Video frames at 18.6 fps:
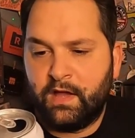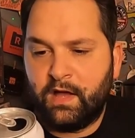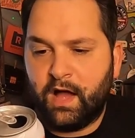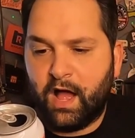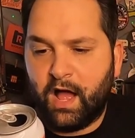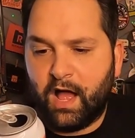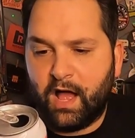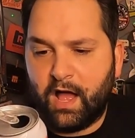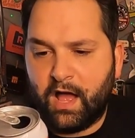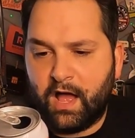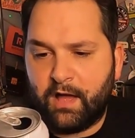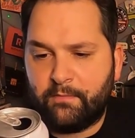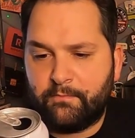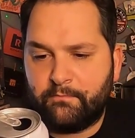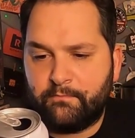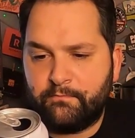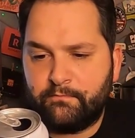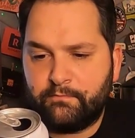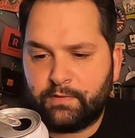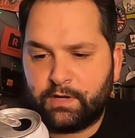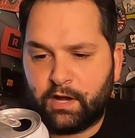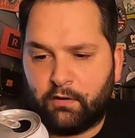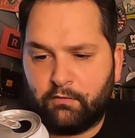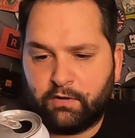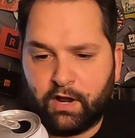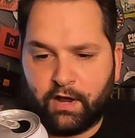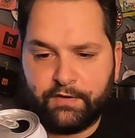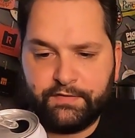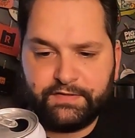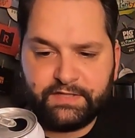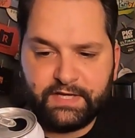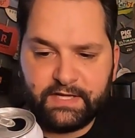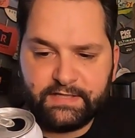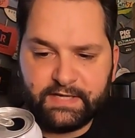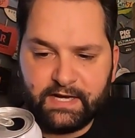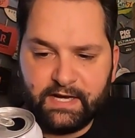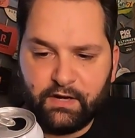Um, cold Coast
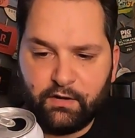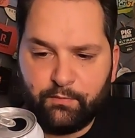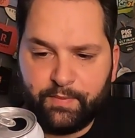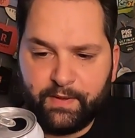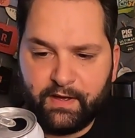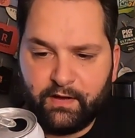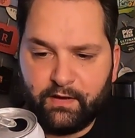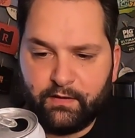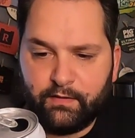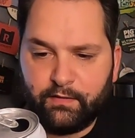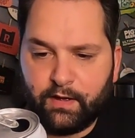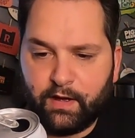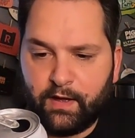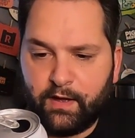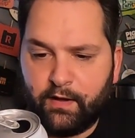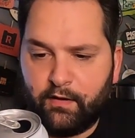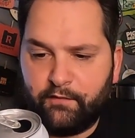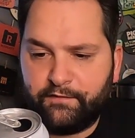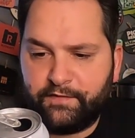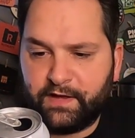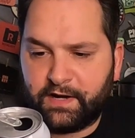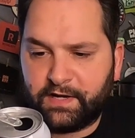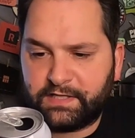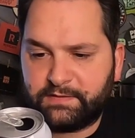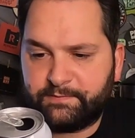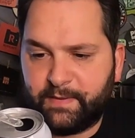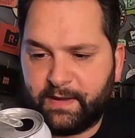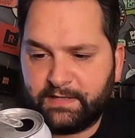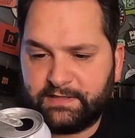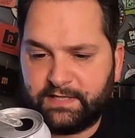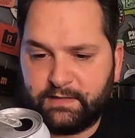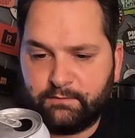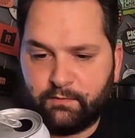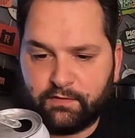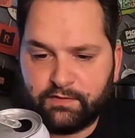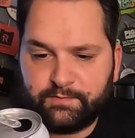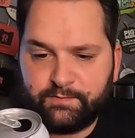is a little bit of the unexpected
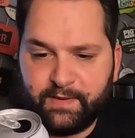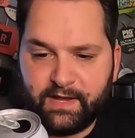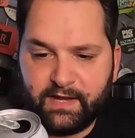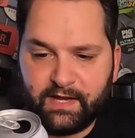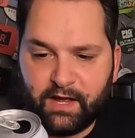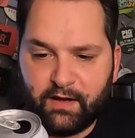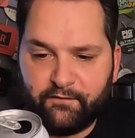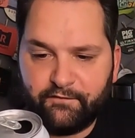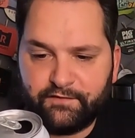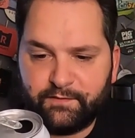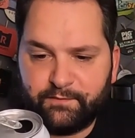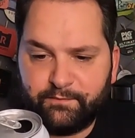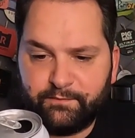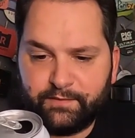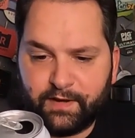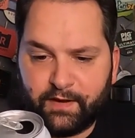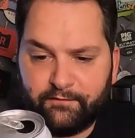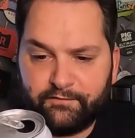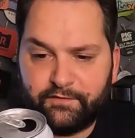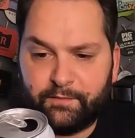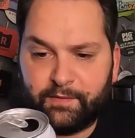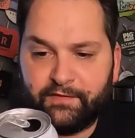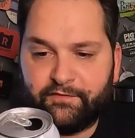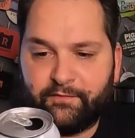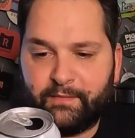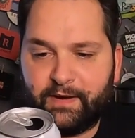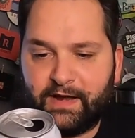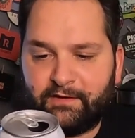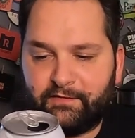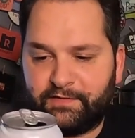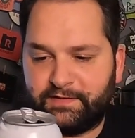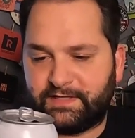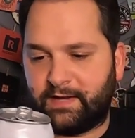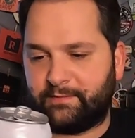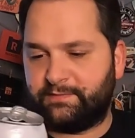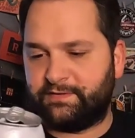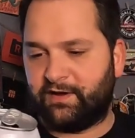whilst being comfort- comfortably familiar at the
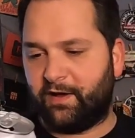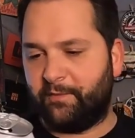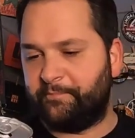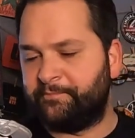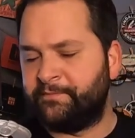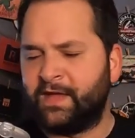same time.